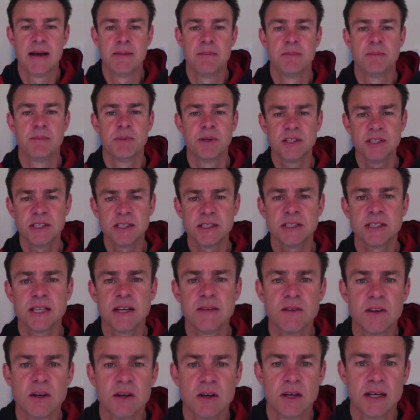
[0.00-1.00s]
But just to give
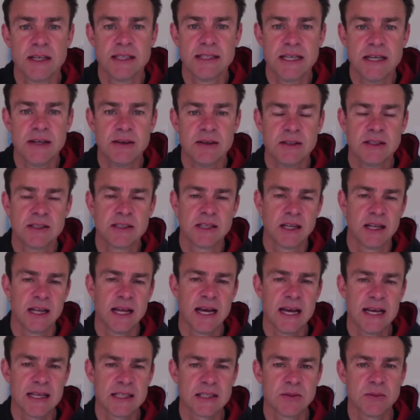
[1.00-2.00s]
you an idea, is
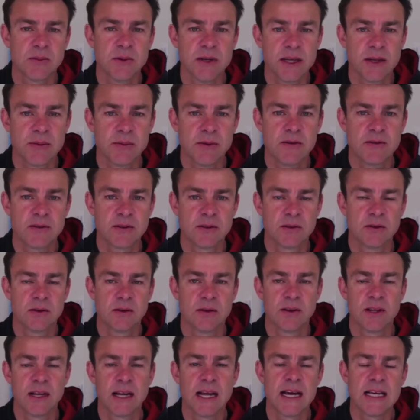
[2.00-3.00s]
last week we saw
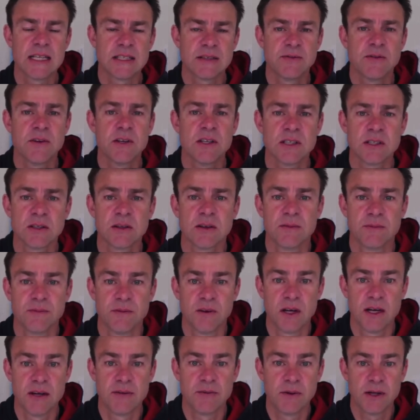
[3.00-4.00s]
the last first sort of
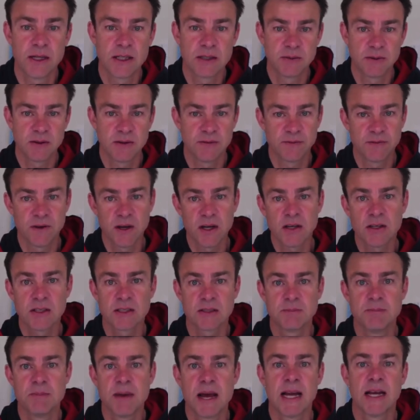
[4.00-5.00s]
5 weeks we focused
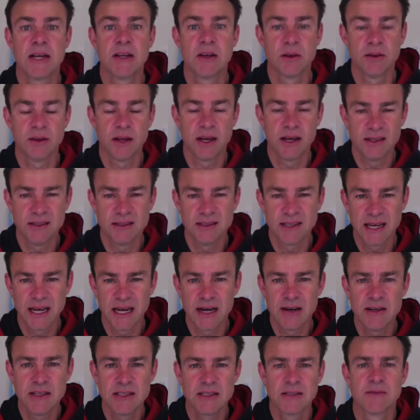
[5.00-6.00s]
mainly on those
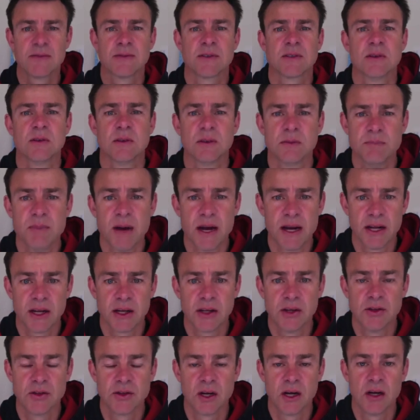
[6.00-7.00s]
areas of called motor
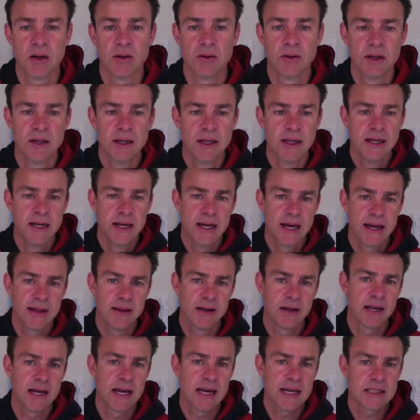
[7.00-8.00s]
control.
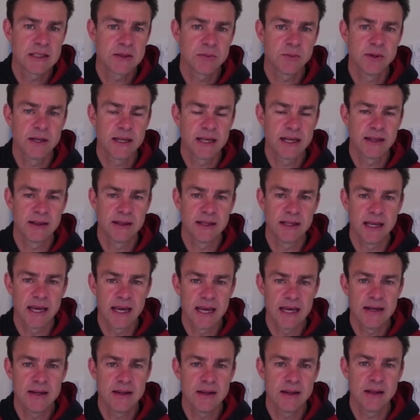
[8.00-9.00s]
And last week at the
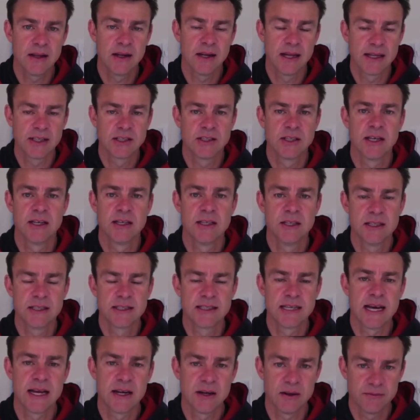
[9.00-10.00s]
end of the lecture, and you
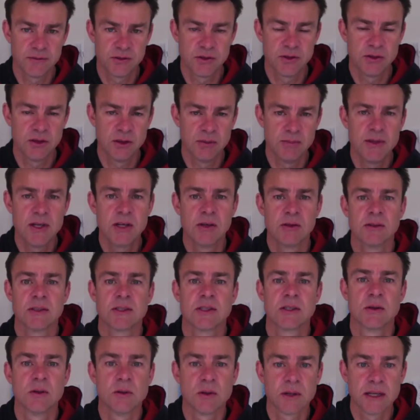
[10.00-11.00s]
start off during the middles
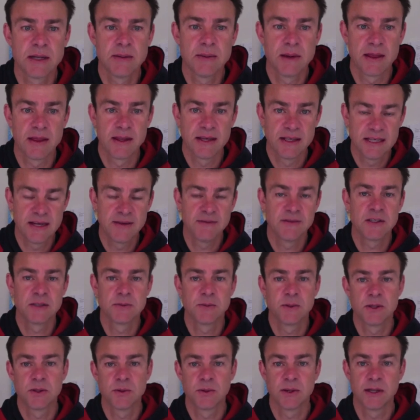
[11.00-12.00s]
talking about the difference
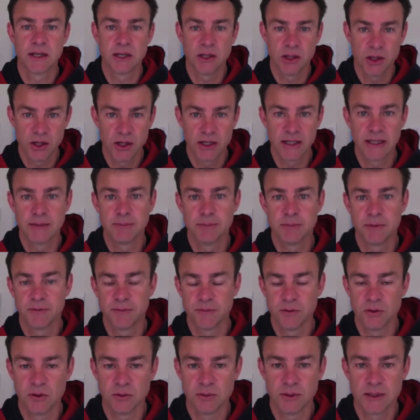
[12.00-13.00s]
between learning and
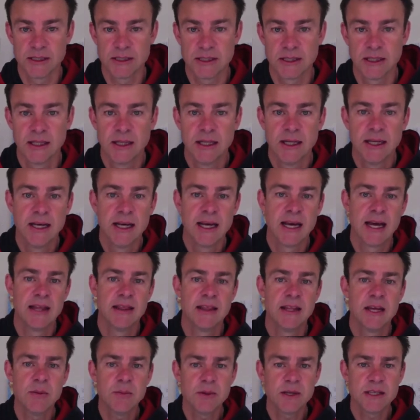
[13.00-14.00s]
performance.
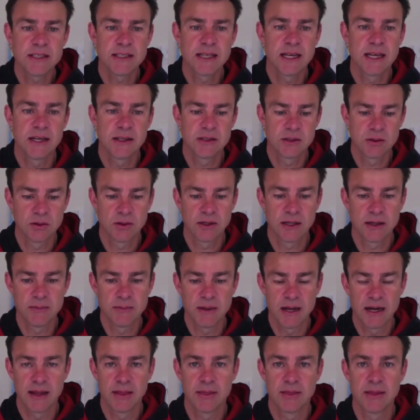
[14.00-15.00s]
And then we started talking
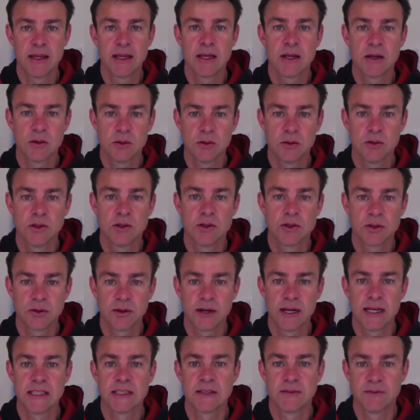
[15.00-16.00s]
about a thing called
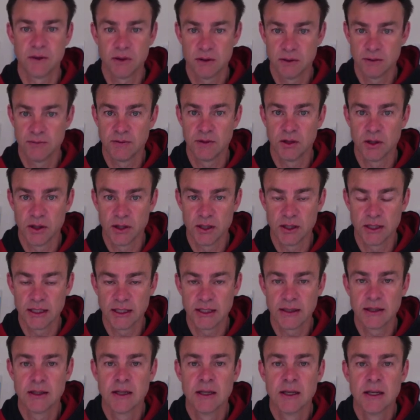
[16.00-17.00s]
transfer of
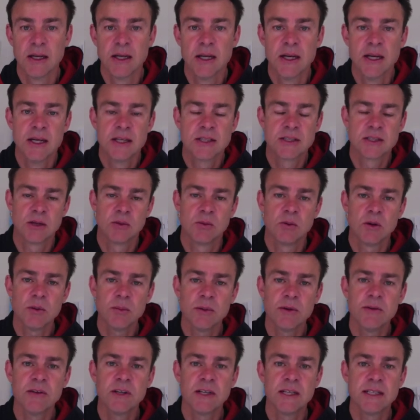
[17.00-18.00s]
learning. So what
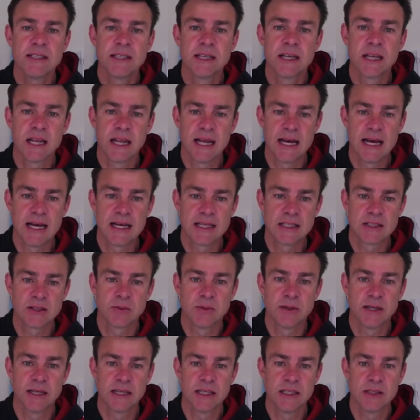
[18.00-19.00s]
we really did last
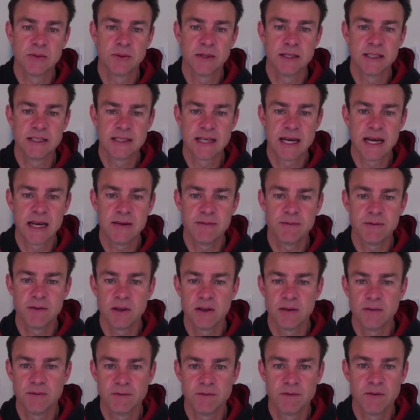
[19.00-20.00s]
week is we started for
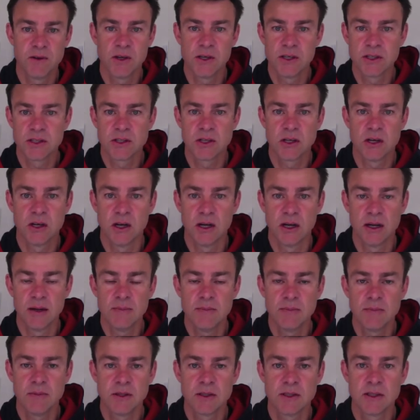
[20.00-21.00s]
the first
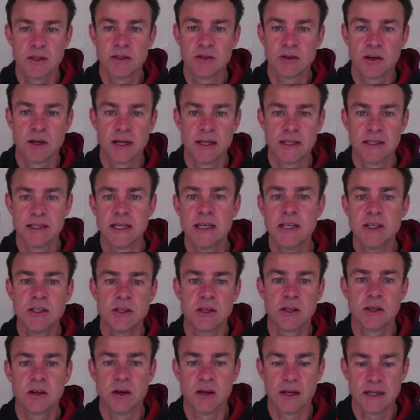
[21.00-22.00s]
time to try to teach
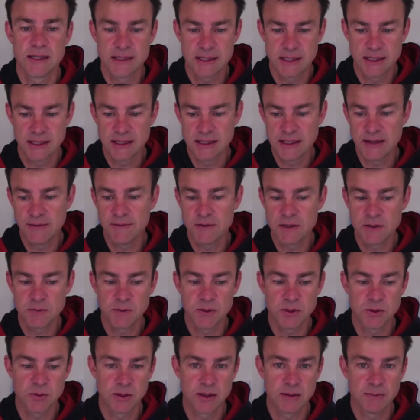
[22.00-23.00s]
you guys the difference
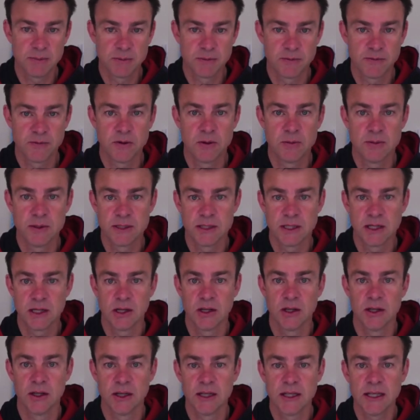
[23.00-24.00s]
between performance and
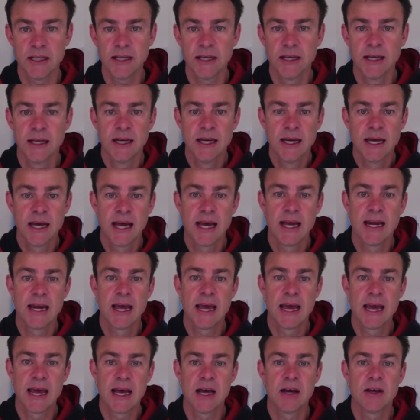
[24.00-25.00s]
learning and
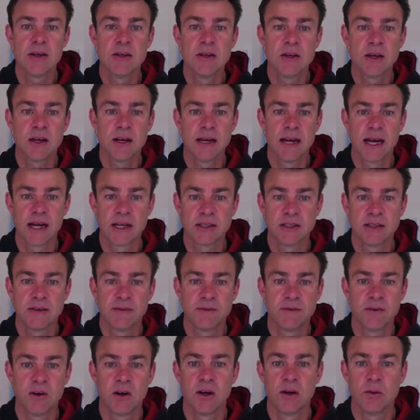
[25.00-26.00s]
how you can actually
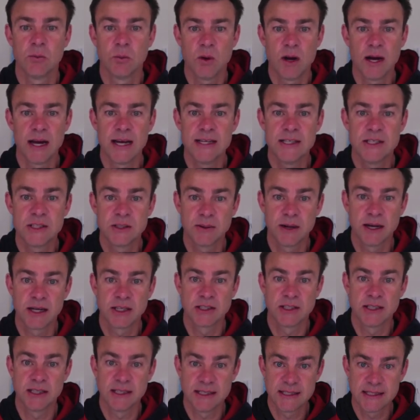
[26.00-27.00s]
find ways to
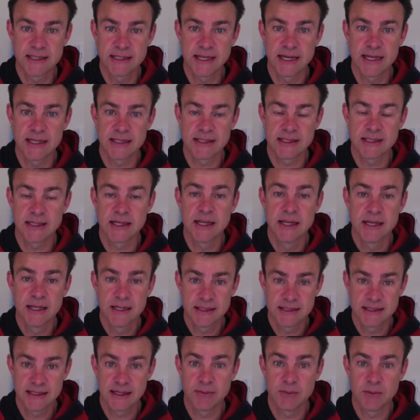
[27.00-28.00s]
actually assess
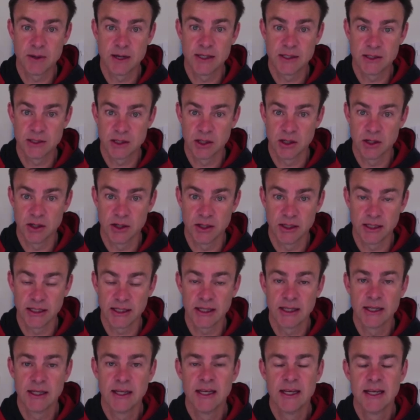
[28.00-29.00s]
someone's learning.
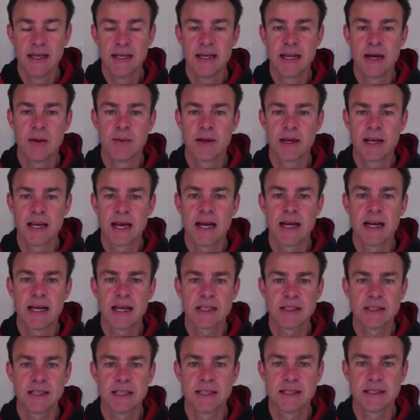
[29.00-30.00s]
Now, we can't
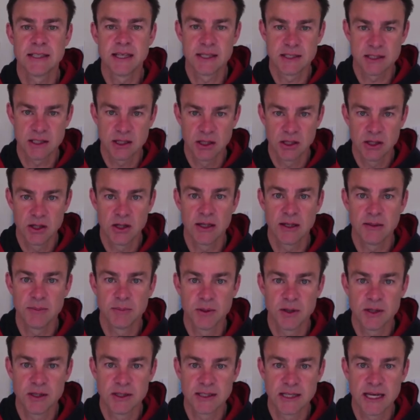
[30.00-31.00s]
actually assess learning
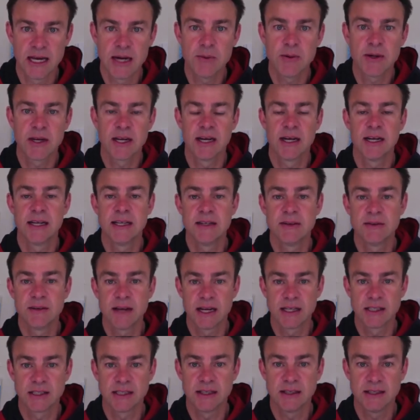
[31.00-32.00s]
per se, we can only
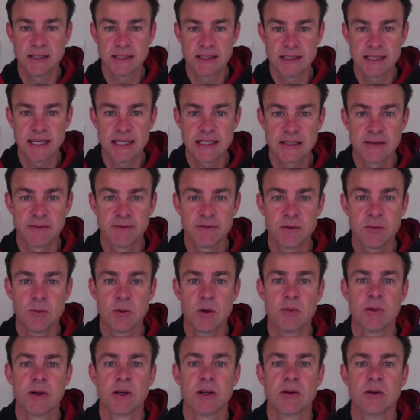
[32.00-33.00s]
actually assess it from
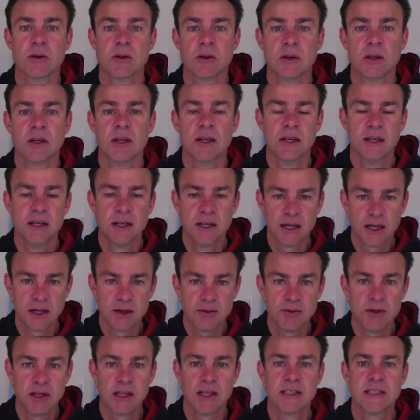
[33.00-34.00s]
what we call a
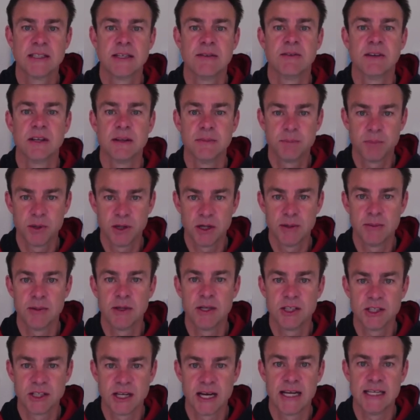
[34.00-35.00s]
relatively permanent
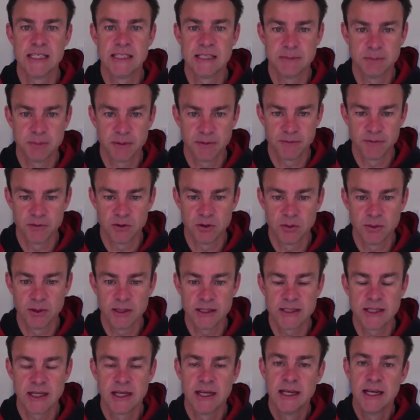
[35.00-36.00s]
change in
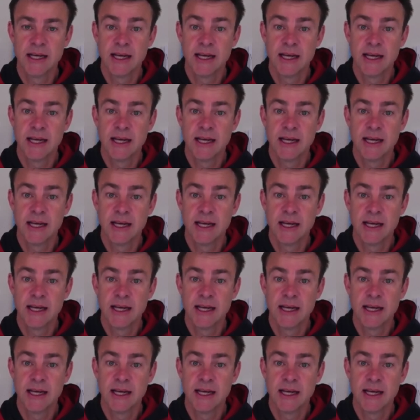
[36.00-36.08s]
performance.